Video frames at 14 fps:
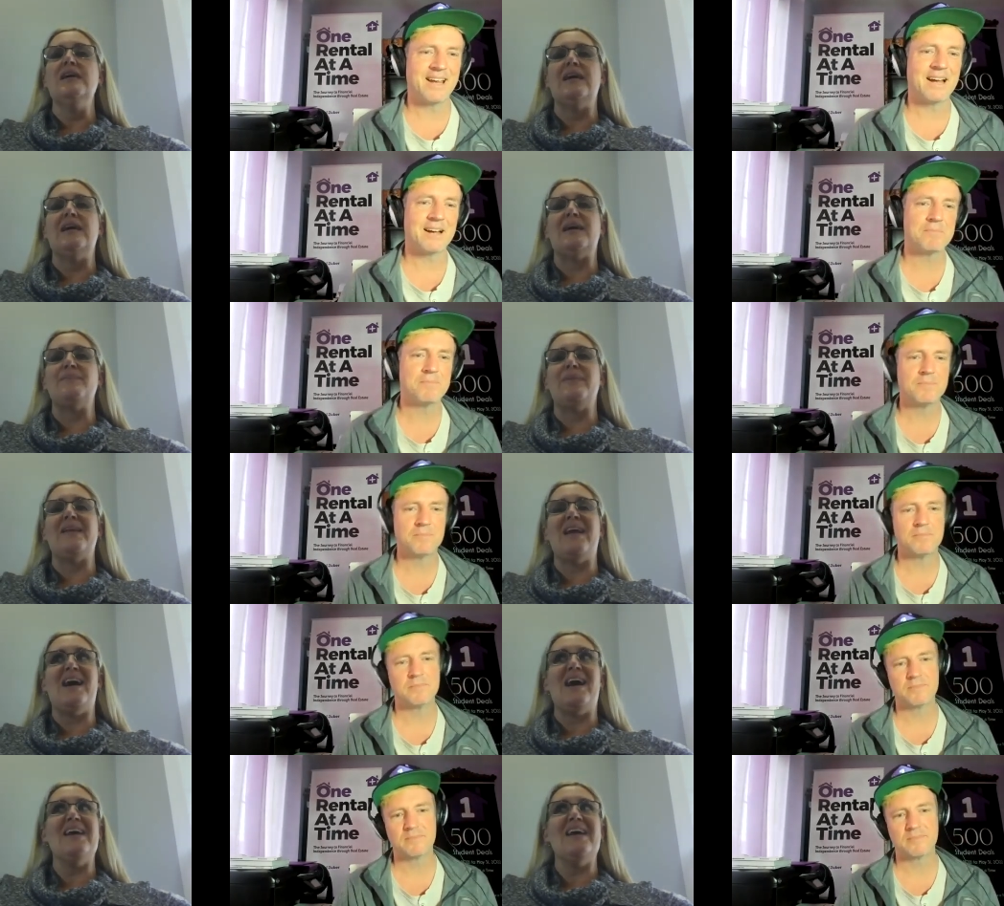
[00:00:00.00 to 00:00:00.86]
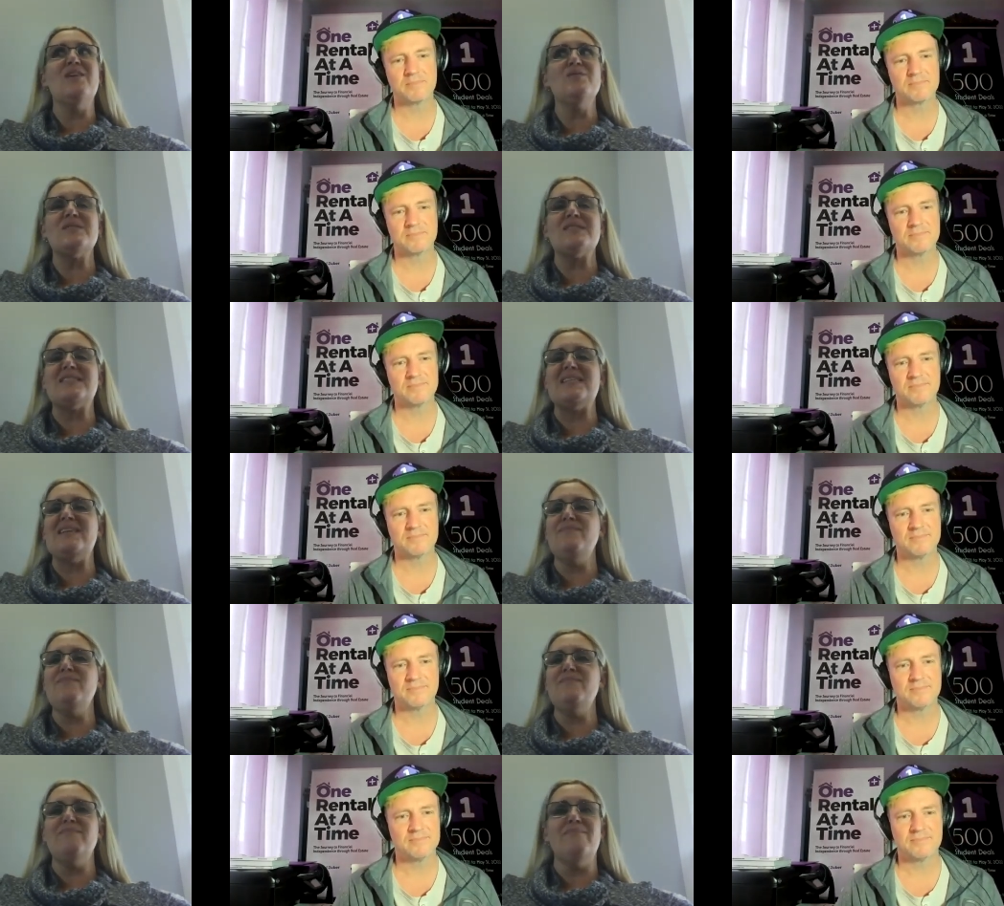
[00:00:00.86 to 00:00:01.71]
Speaker 1: Yeah. Uh, but I don't
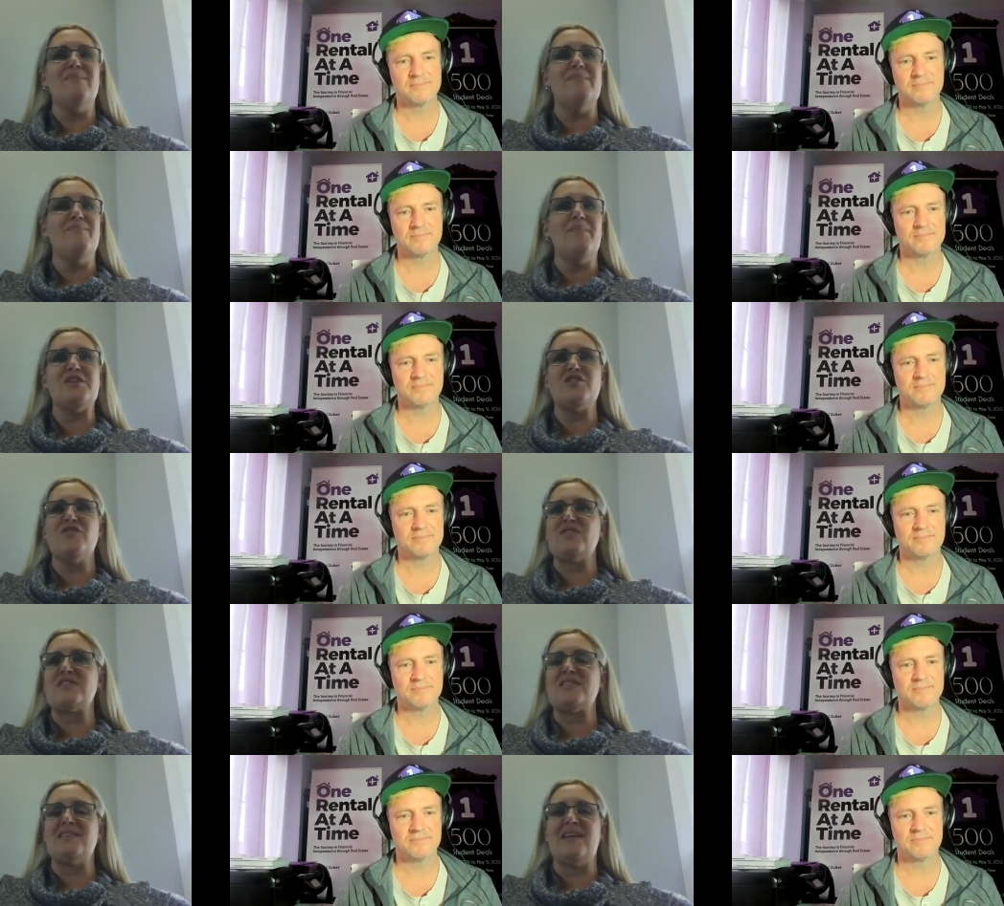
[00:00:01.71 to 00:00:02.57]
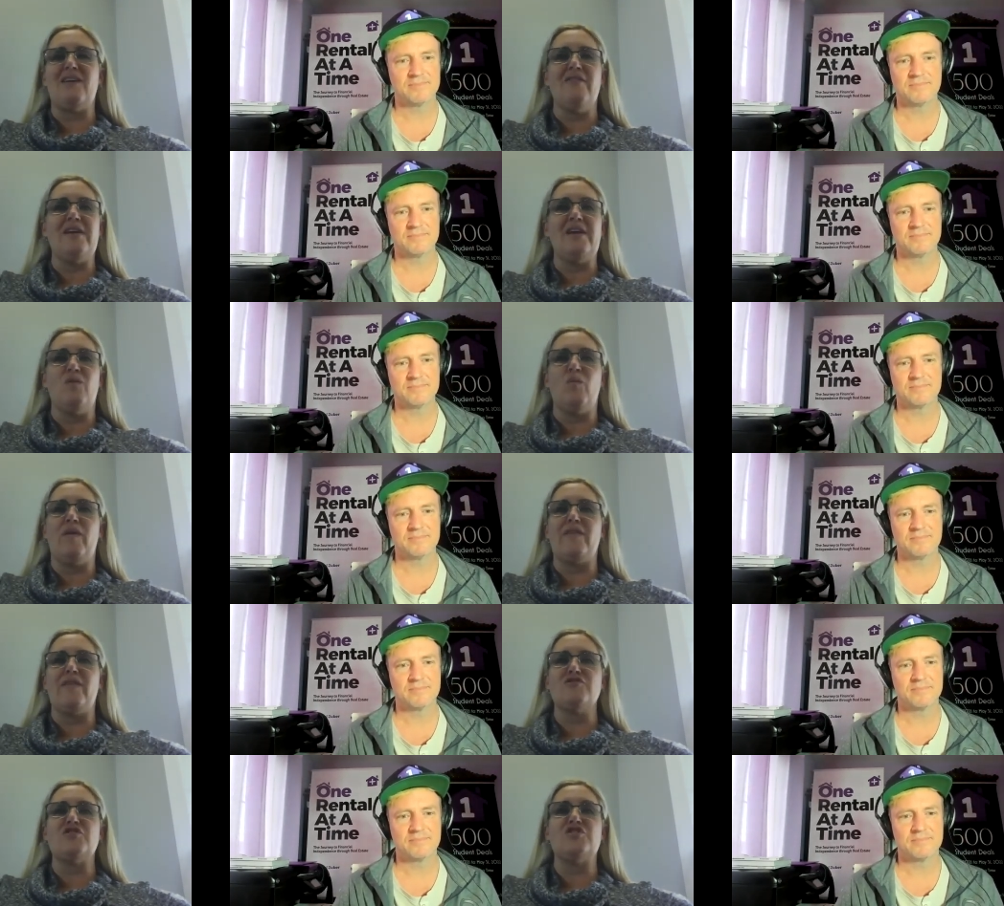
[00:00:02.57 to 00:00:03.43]
see much of a scenario
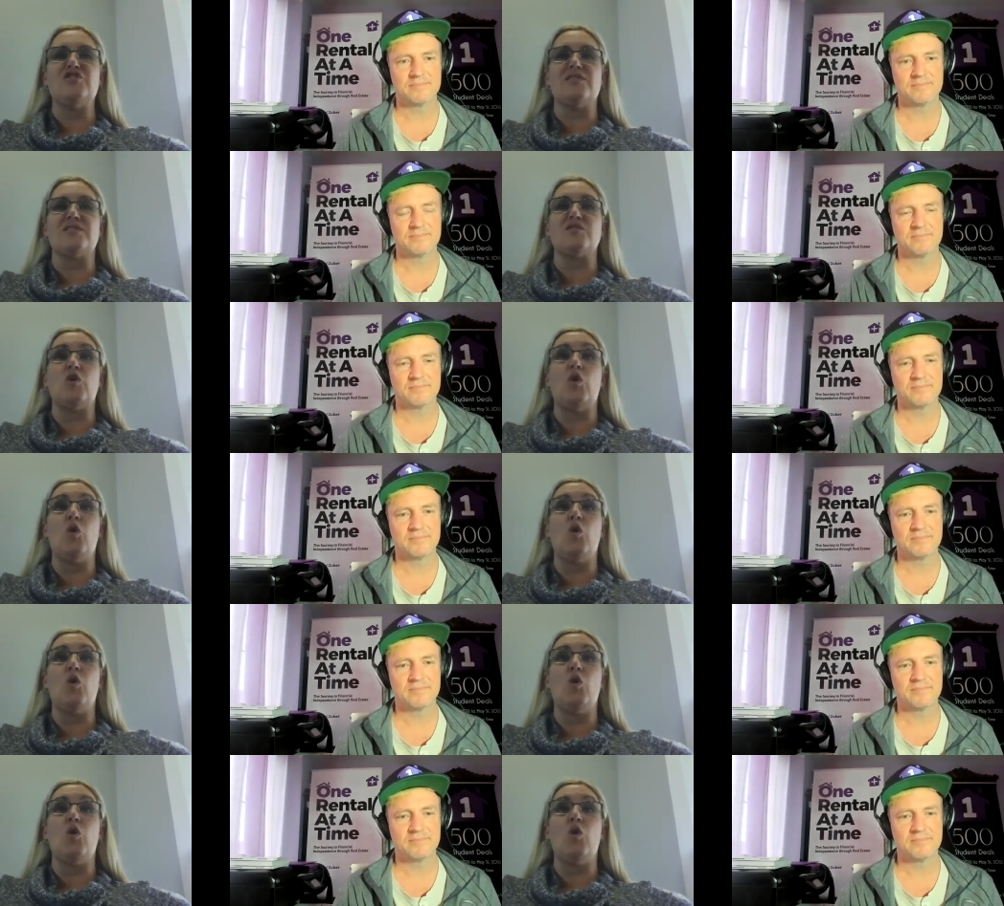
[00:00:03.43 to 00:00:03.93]
where there's just